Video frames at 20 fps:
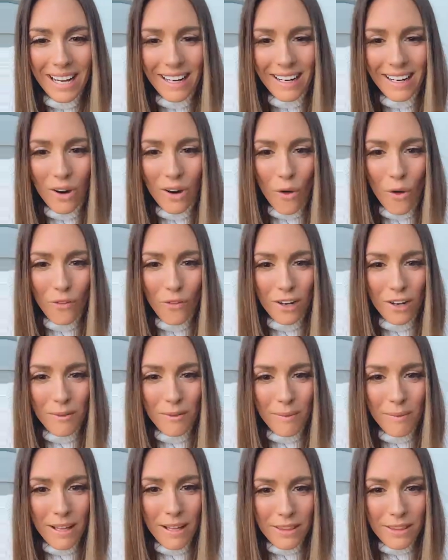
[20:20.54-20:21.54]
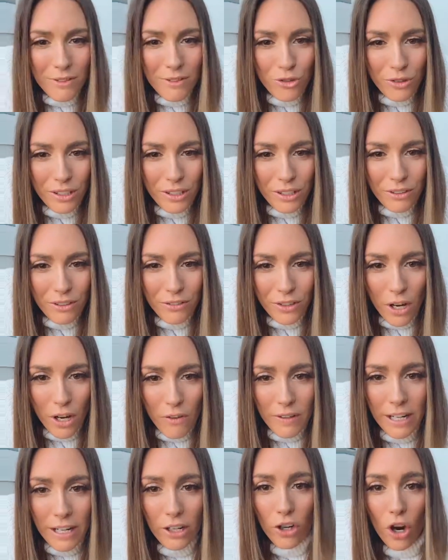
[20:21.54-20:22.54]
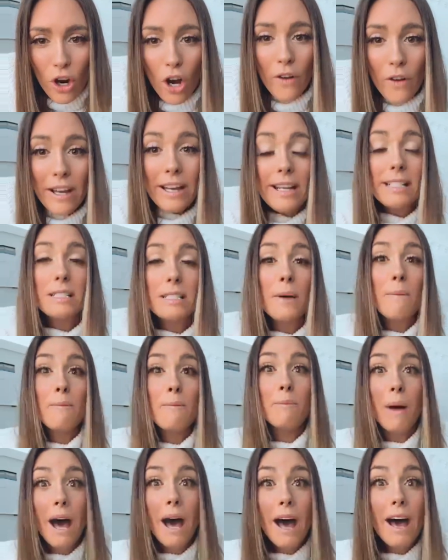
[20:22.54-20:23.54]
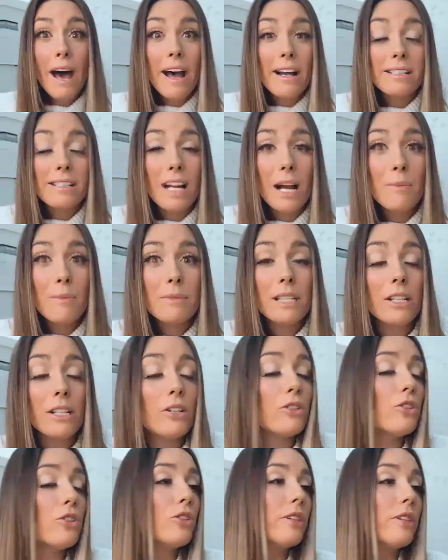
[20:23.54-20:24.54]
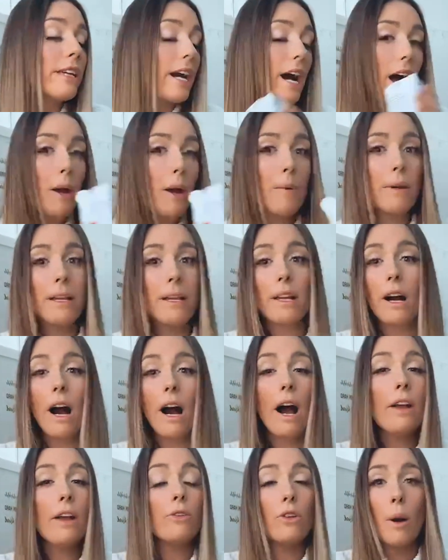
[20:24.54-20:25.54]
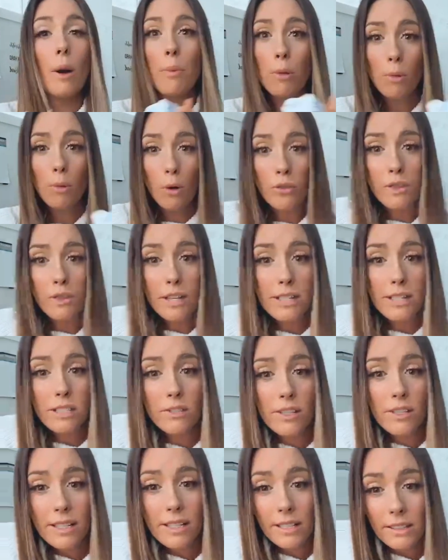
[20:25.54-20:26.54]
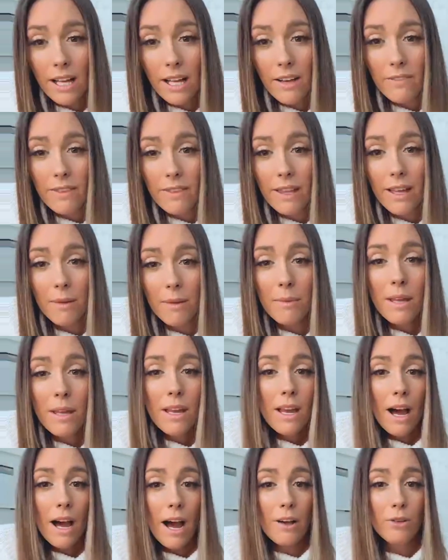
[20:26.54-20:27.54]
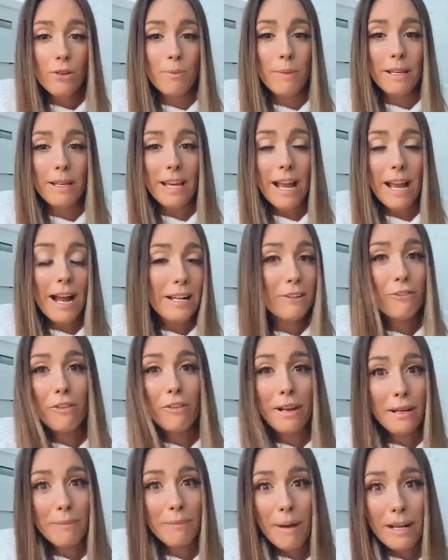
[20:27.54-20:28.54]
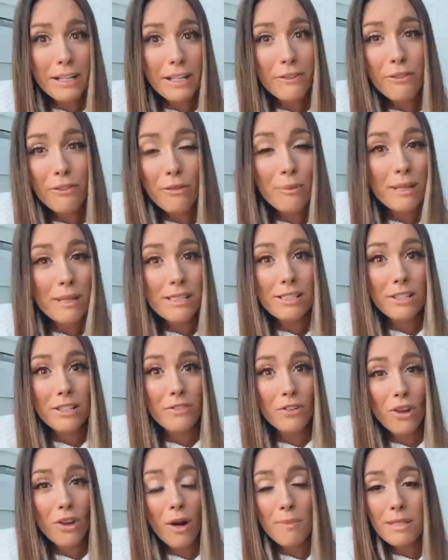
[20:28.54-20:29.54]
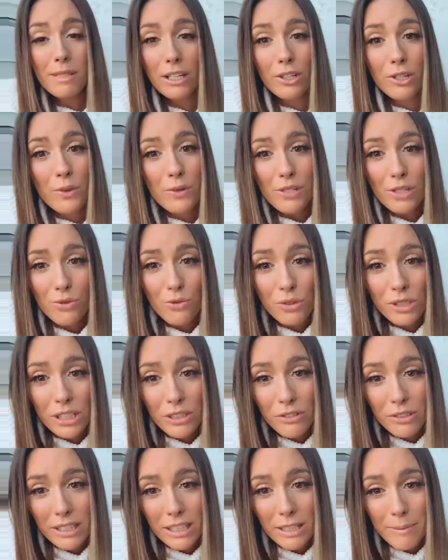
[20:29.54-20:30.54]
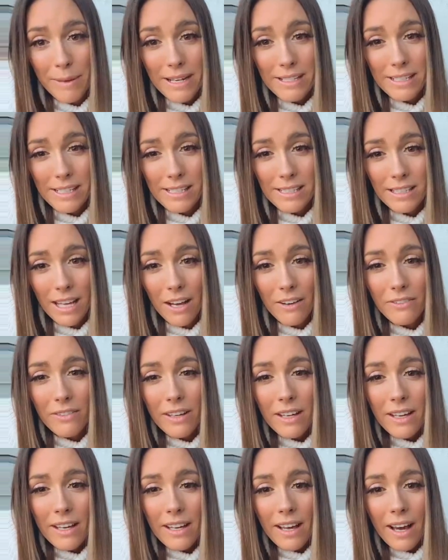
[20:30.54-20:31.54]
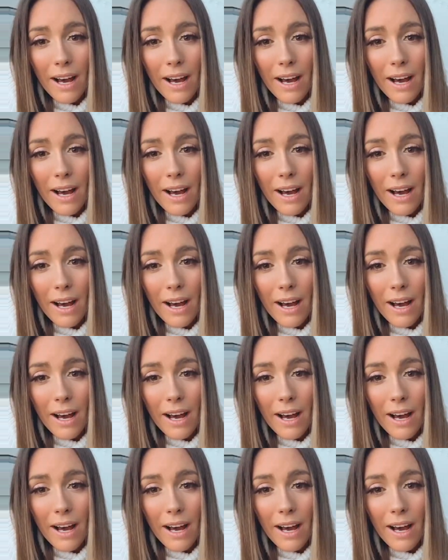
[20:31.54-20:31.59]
Over a month of drinking flow every day. Girl, it is the best. I'm telling you, I do not promote things unless I love them. I don't make any freaking money from this stuff at all. I'm telling you, it's just really, really amazing stuff.